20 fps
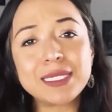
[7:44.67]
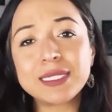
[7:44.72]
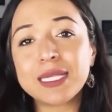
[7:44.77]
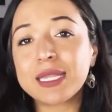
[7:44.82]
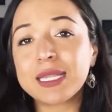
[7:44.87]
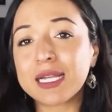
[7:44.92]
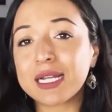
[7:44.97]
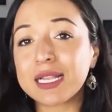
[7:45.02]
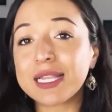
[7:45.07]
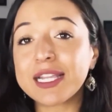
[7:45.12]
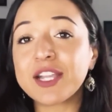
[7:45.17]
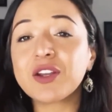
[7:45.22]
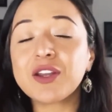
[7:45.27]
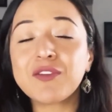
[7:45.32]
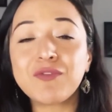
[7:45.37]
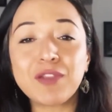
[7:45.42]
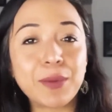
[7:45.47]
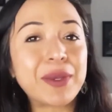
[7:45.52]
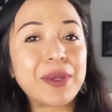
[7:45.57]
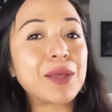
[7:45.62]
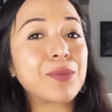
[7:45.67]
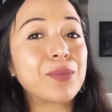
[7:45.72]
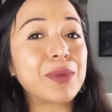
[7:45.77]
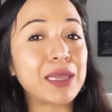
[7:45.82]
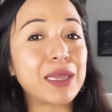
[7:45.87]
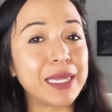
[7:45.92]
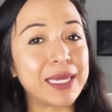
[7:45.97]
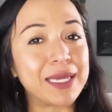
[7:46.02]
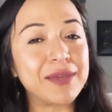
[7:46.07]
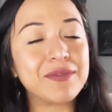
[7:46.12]
and the clearing of limiting
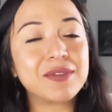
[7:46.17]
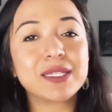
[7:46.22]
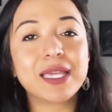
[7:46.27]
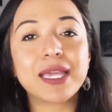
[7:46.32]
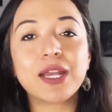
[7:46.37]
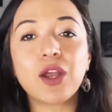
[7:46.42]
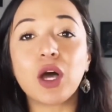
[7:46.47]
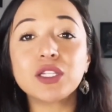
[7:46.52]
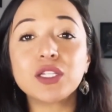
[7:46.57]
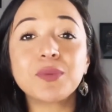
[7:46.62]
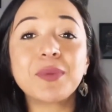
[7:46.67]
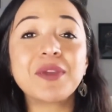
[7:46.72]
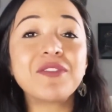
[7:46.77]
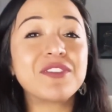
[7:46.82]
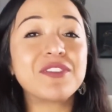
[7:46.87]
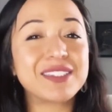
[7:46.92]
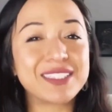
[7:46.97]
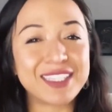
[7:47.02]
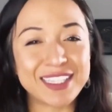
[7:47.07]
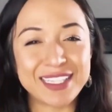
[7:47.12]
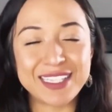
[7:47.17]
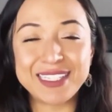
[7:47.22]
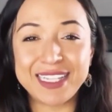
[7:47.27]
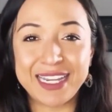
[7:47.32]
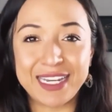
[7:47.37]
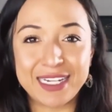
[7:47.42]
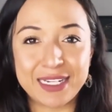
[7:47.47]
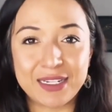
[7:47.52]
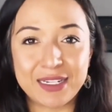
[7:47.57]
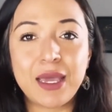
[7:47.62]
beliefs can also be
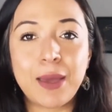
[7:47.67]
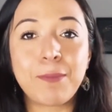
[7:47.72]
facilitated,